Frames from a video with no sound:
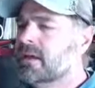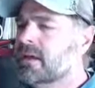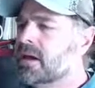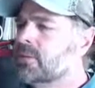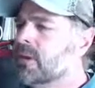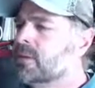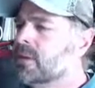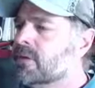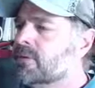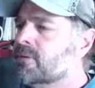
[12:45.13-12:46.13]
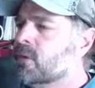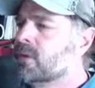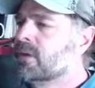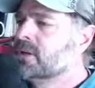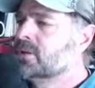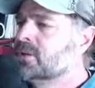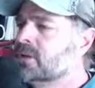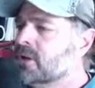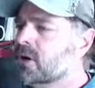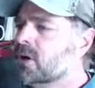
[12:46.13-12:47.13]
you got to remember that folding is
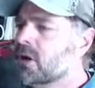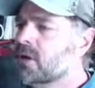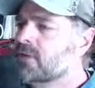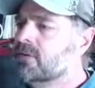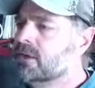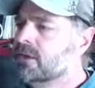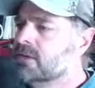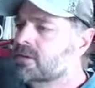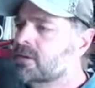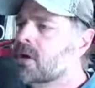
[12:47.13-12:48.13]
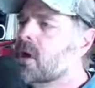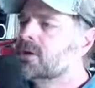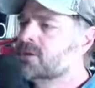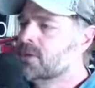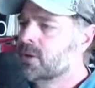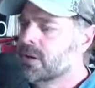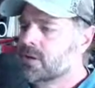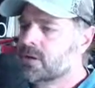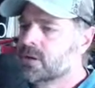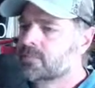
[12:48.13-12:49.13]
0 EV. It doesn't cost you
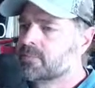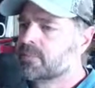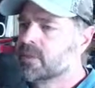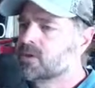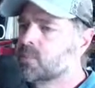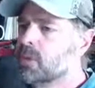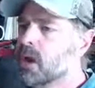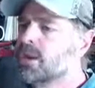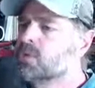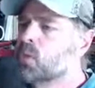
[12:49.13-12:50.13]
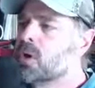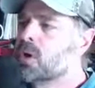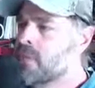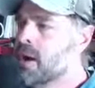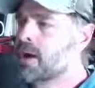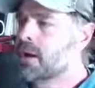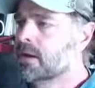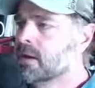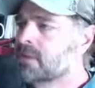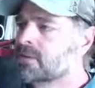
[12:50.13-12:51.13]
anything. Those blinds weren't
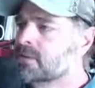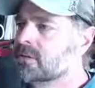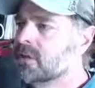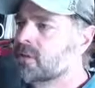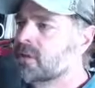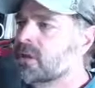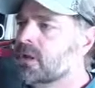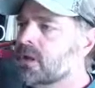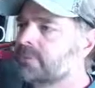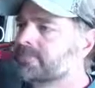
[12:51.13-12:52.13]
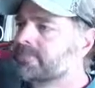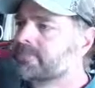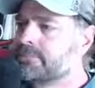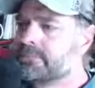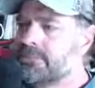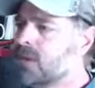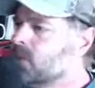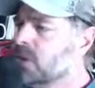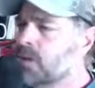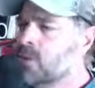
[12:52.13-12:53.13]
mine. This is a really,
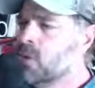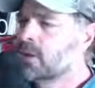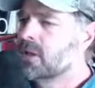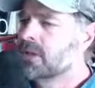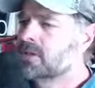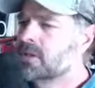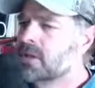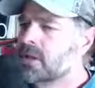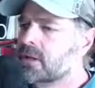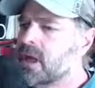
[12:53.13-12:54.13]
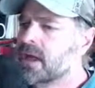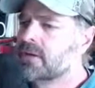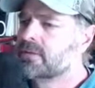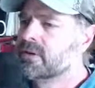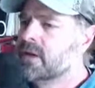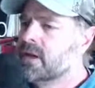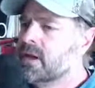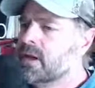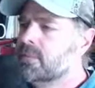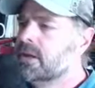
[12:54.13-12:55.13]
really important lesson that a lot of
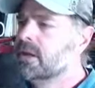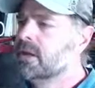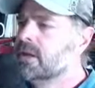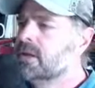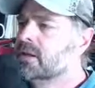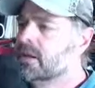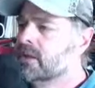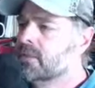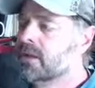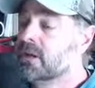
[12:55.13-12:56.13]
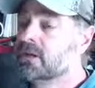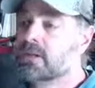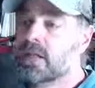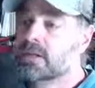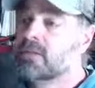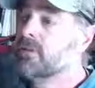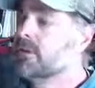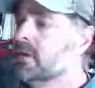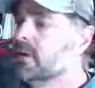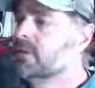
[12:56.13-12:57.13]
beginning and intermediate and
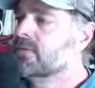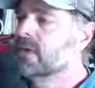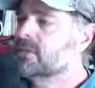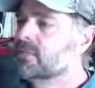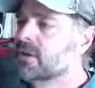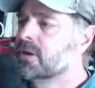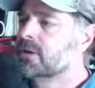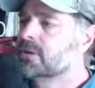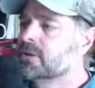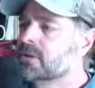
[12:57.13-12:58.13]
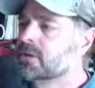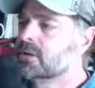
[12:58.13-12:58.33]
even advanced players